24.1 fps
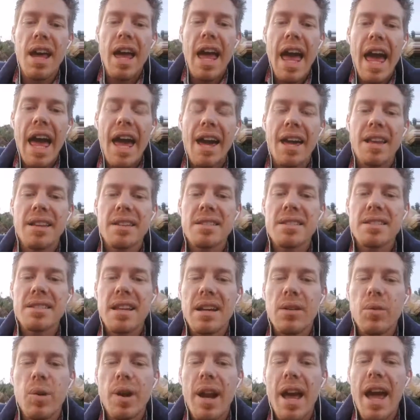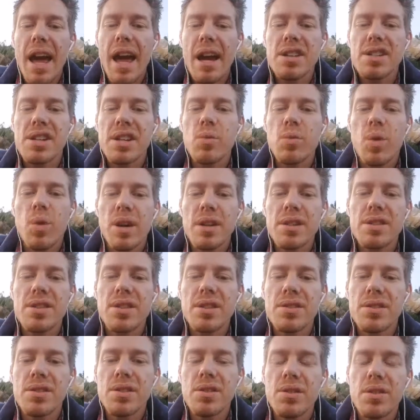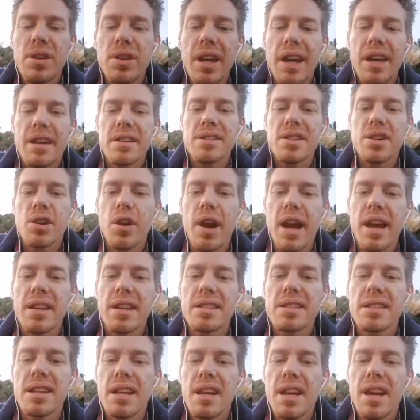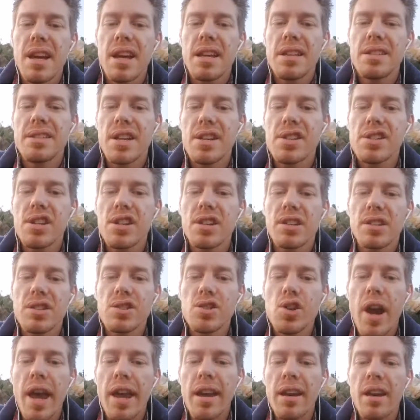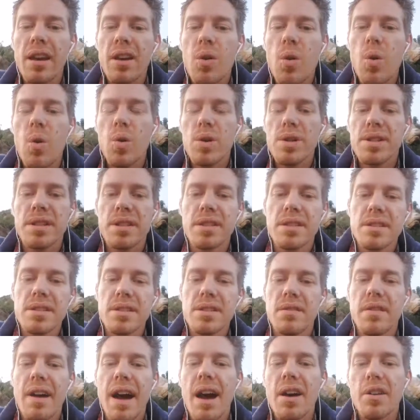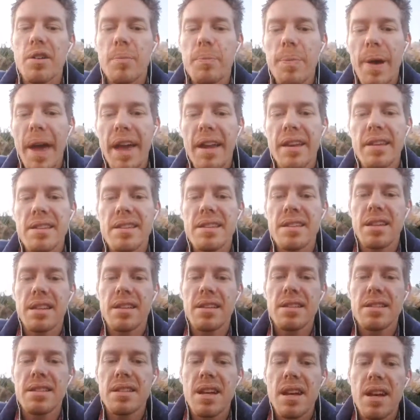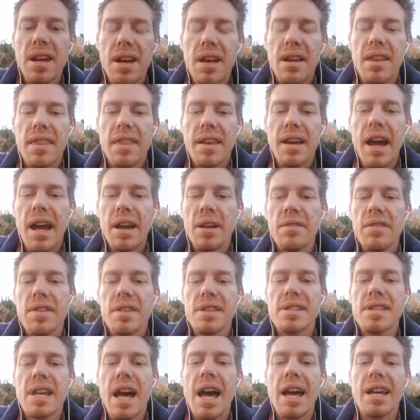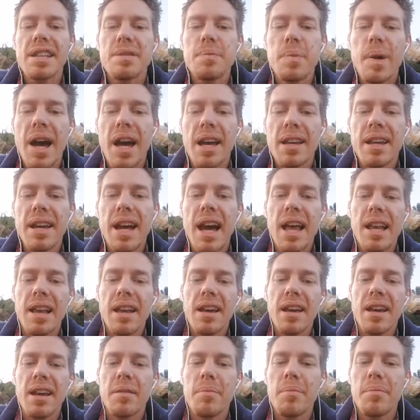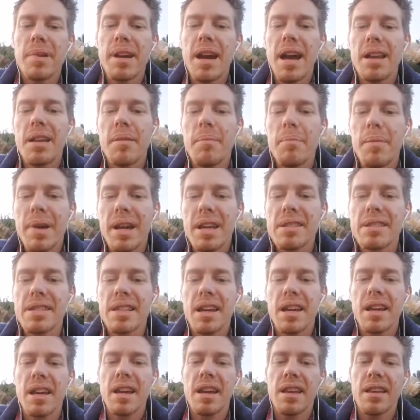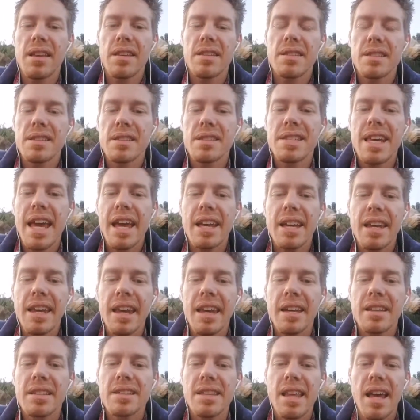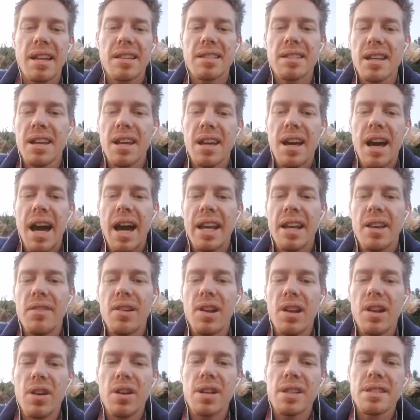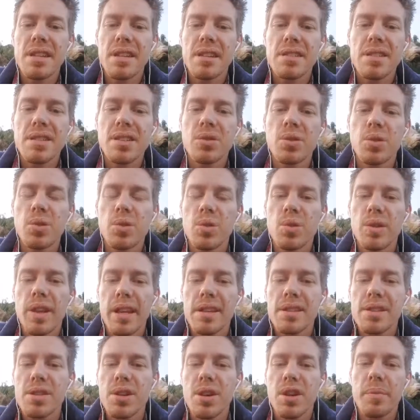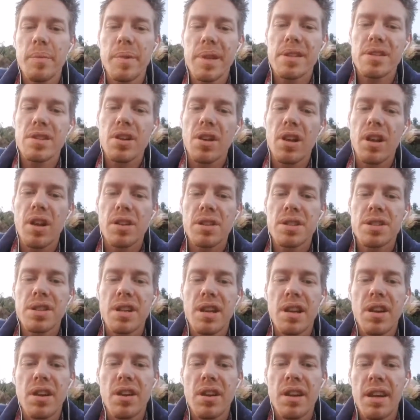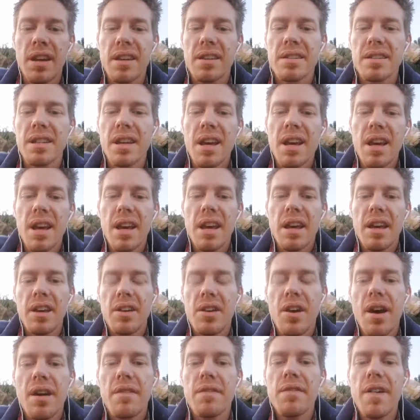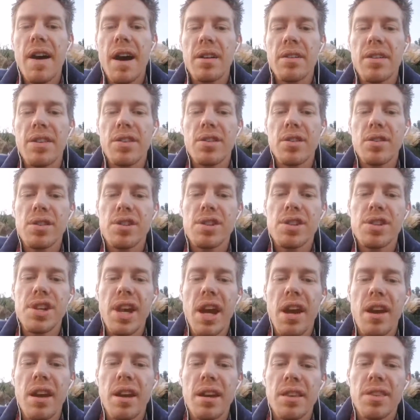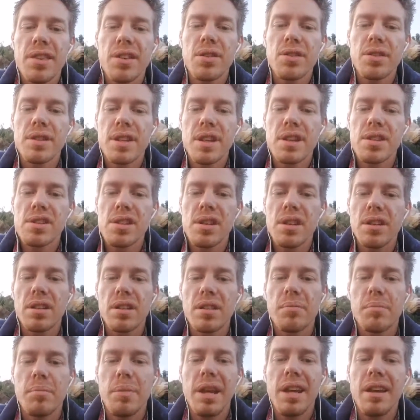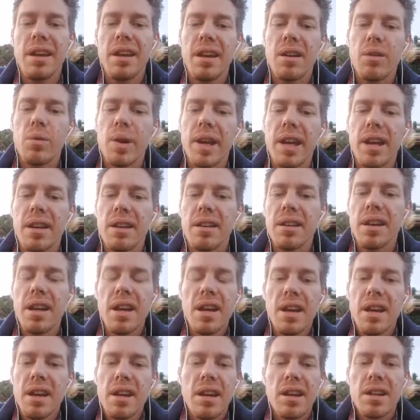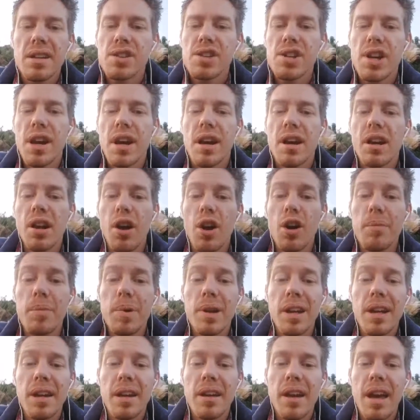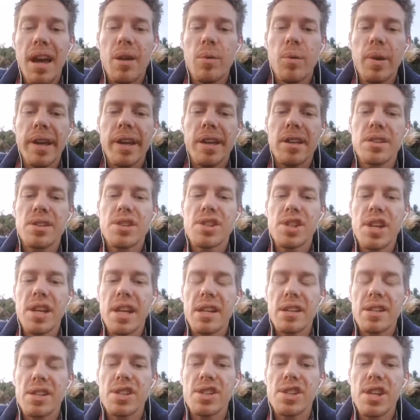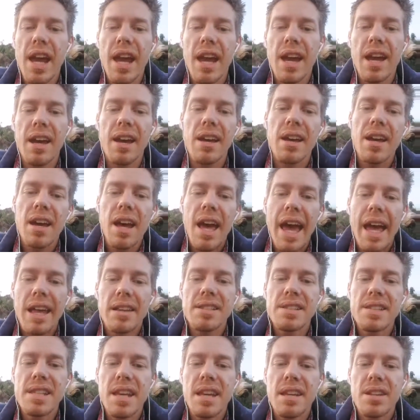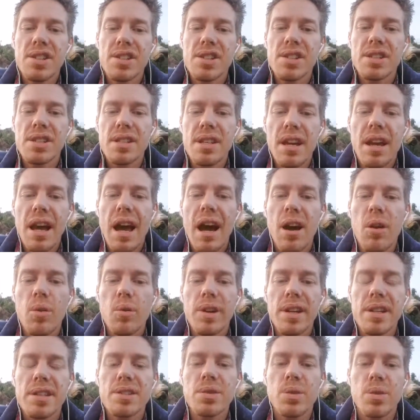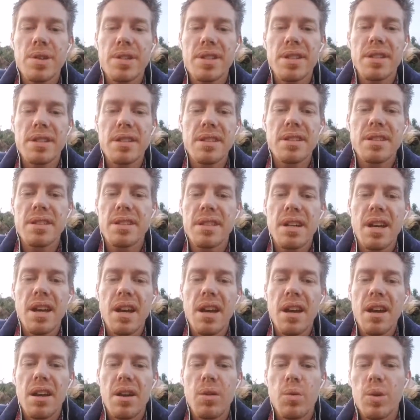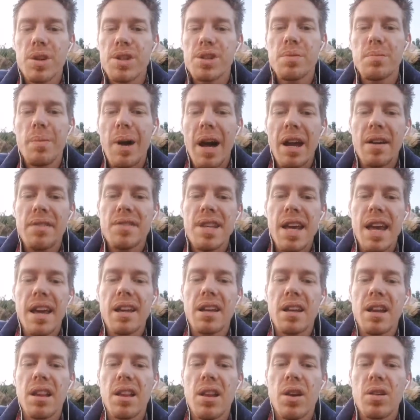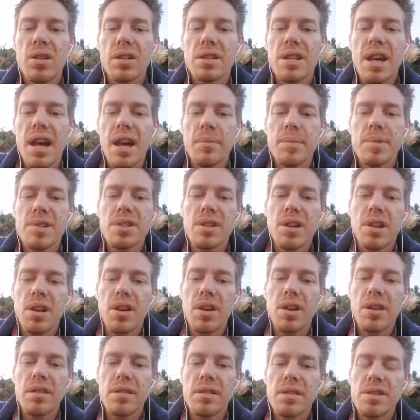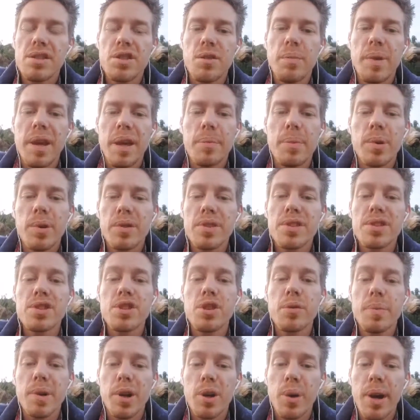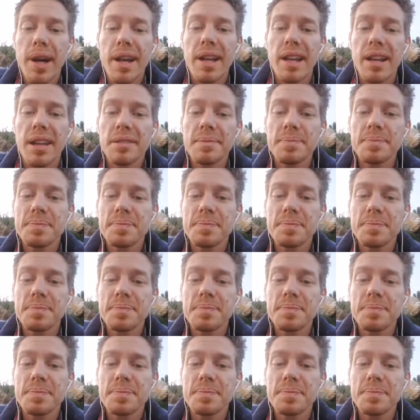And what I actually want to do is create digital training courses of how to paint, and the kind of the science behind color and color mixing and techniques that I never learned in school, that took me so long to learn. And you know, I found through sharing it through digital media, we can share globally, and we can share and teach our resources, which might have taken a long time to learn, to people super quickly.